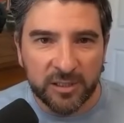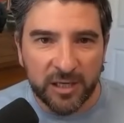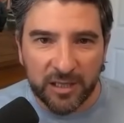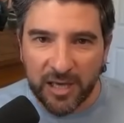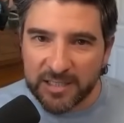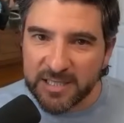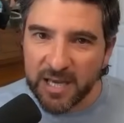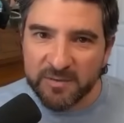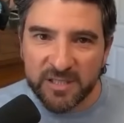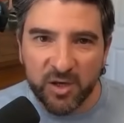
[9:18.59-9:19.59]
A lot of
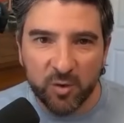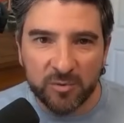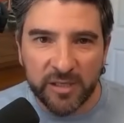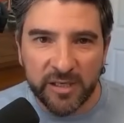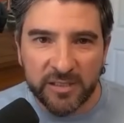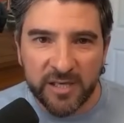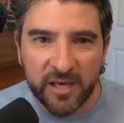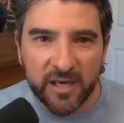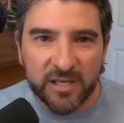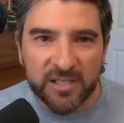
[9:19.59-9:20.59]
times in home leagues,
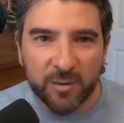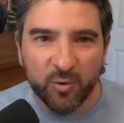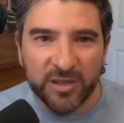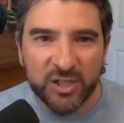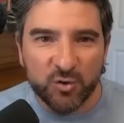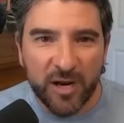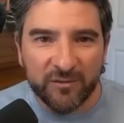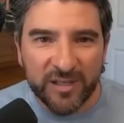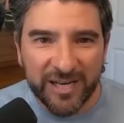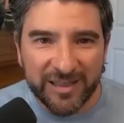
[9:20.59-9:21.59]
someone that
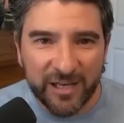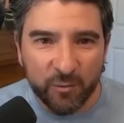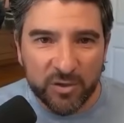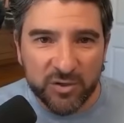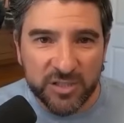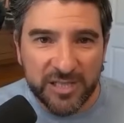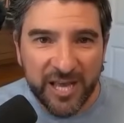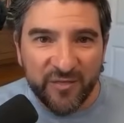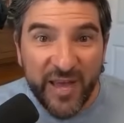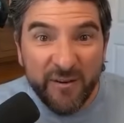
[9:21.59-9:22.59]
drafted Anthony Richardson,
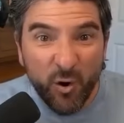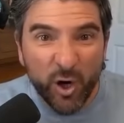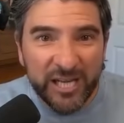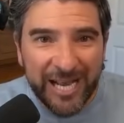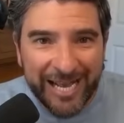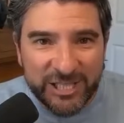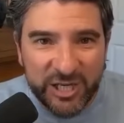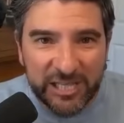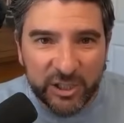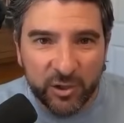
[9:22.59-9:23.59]
they've already got
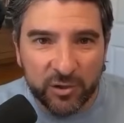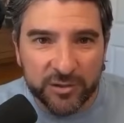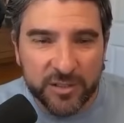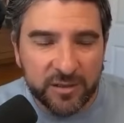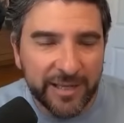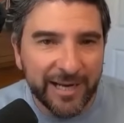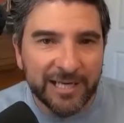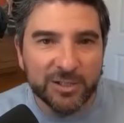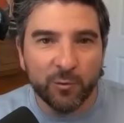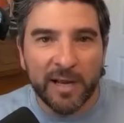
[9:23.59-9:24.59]
Jalen Hurts. They
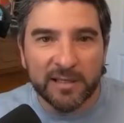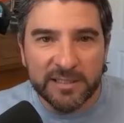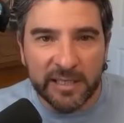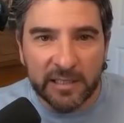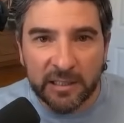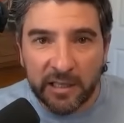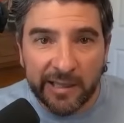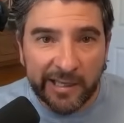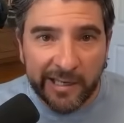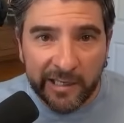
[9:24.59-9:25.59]
got to round 10.
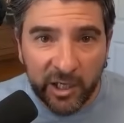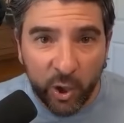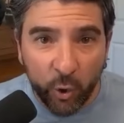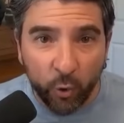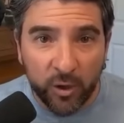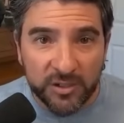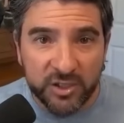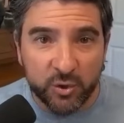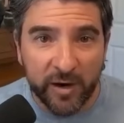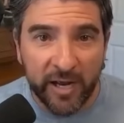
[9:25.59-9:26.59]
They didn't know who else
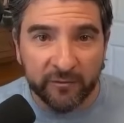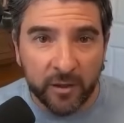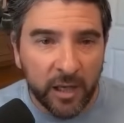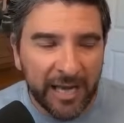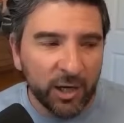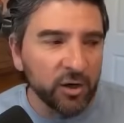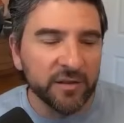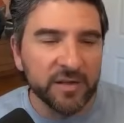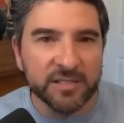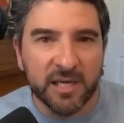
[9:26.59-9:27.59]
to draft. I heard
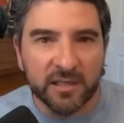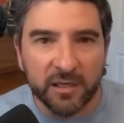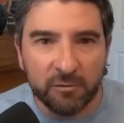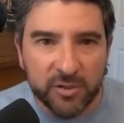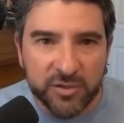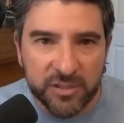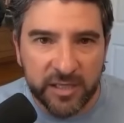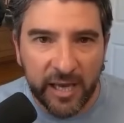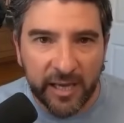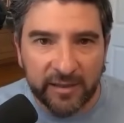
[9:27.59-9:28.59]
of this Anthony Richardson
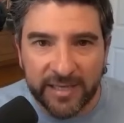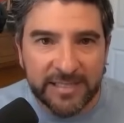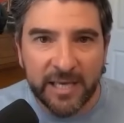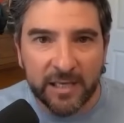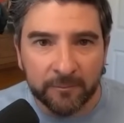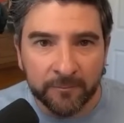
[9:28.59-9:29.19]
guy. They take him.